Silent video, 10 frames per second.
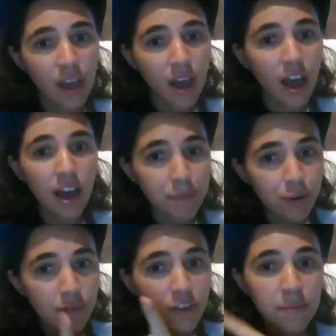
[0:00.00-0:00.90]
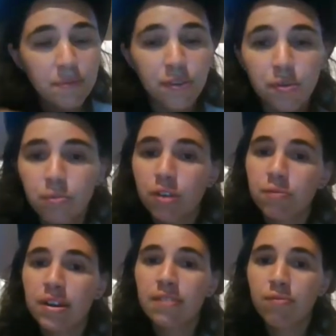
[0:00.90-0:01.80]
Our proverbs want
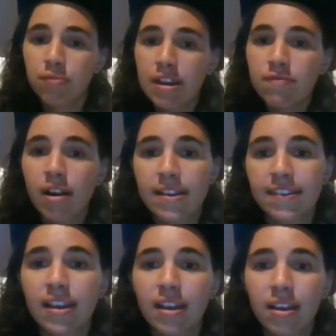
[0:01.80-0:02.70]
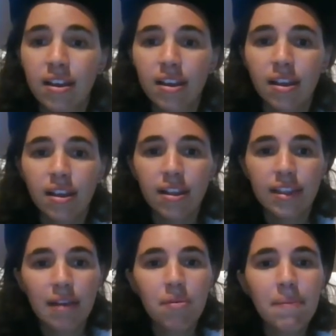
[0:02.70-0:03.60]
rewriting.
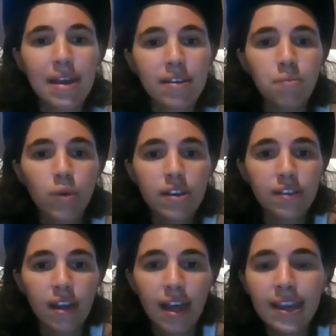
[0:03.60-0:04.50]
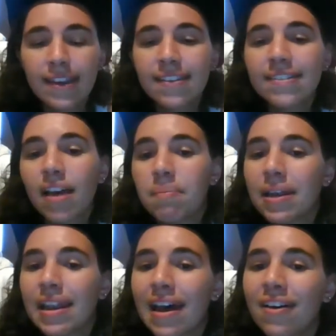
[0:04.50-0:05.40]
They were made in winter, and it is
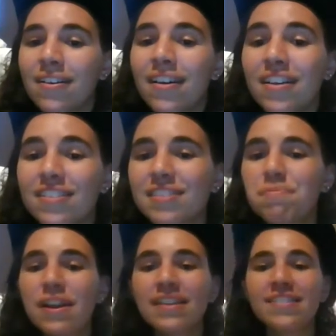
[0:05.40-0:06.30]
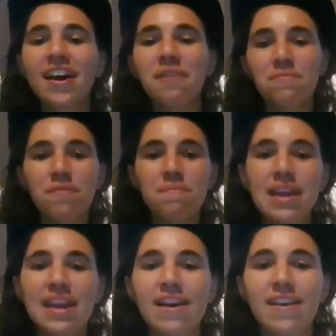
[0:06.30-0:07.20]
summer now. Springtime for
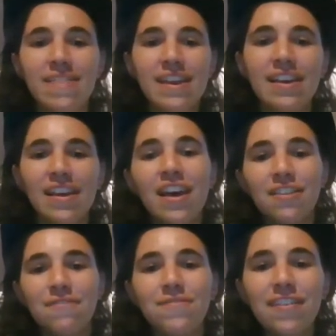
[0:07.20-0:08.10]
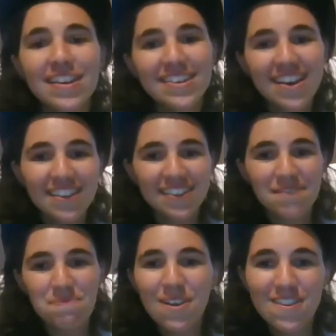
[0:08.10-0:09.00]
me, I think. The very dance
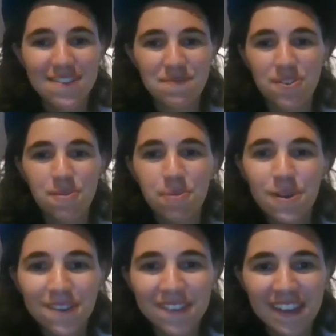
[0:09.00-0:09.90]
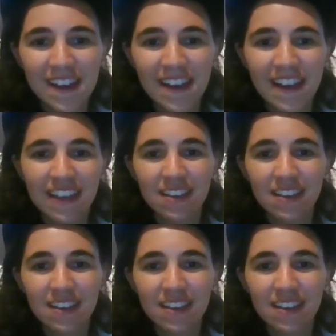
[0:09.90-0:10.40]
of blossoms in the blue sky.